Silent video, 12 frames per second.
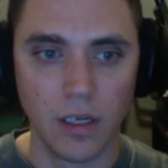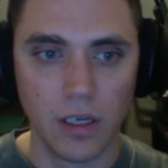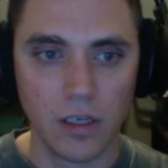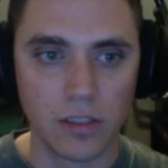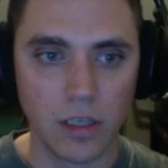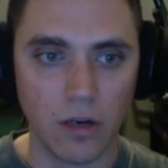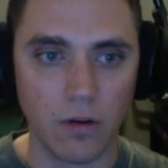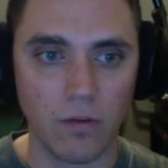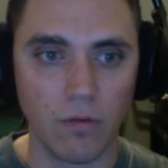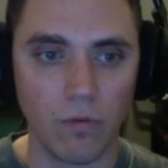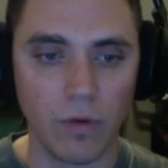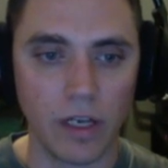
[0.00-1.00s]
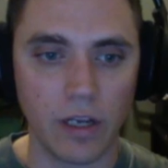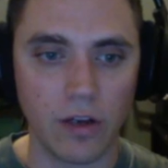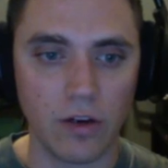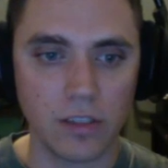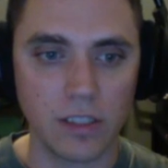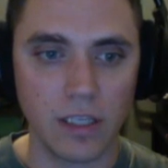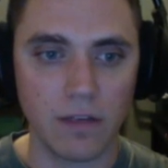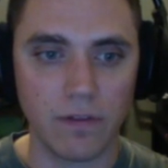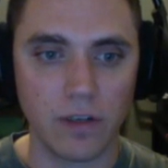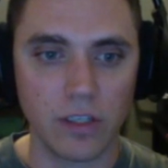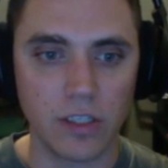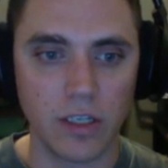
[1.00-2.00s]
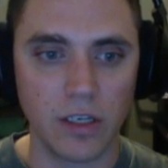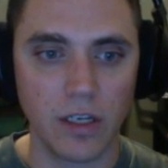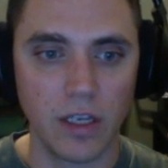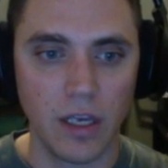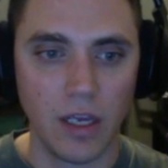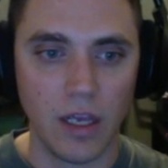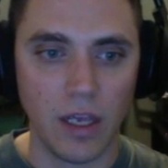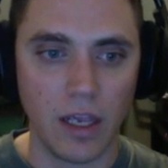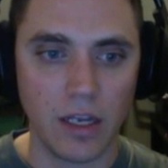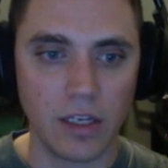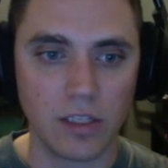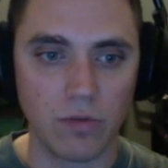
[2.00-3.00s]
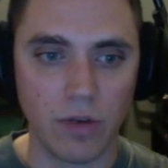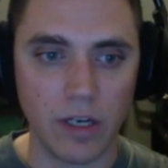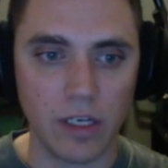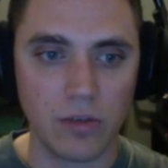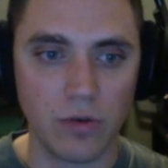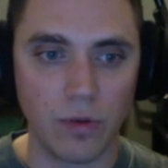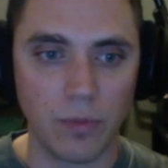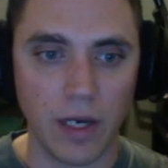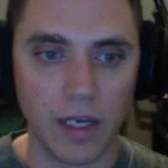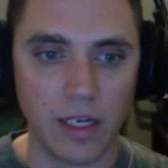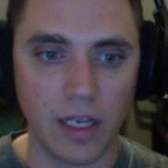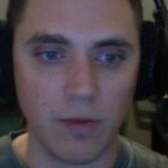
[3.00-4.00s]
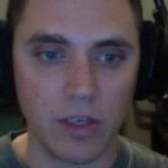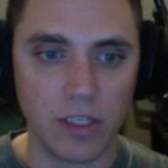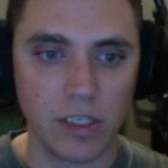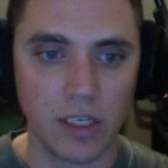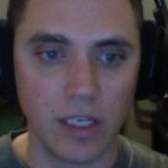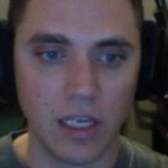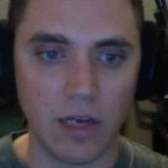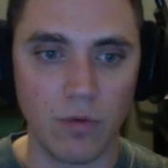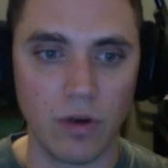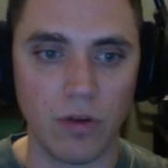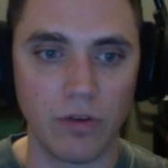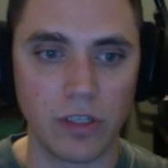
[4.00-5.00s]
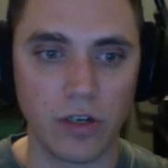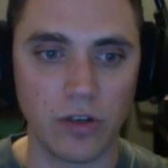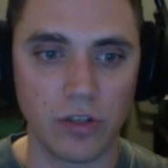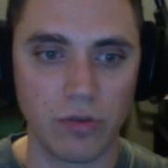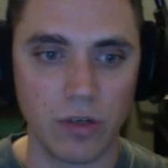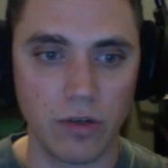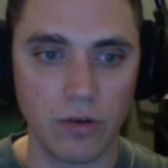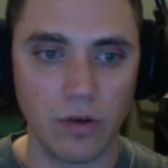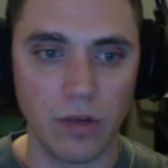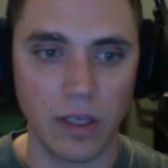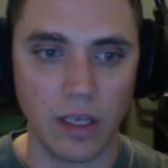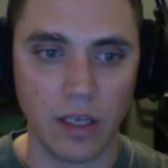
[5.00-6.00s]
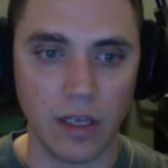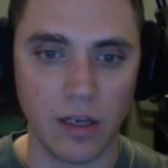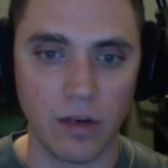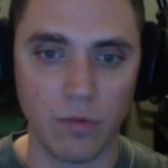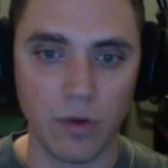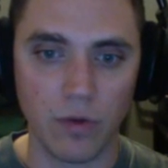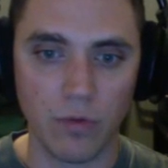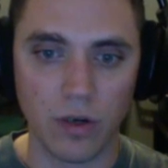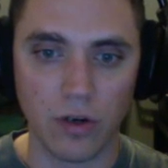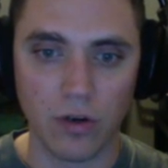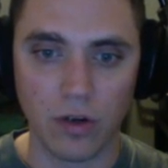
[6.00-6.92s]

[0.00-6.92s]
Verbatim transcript: So when it calls that function and it's ready to apply damage, it will return true and we will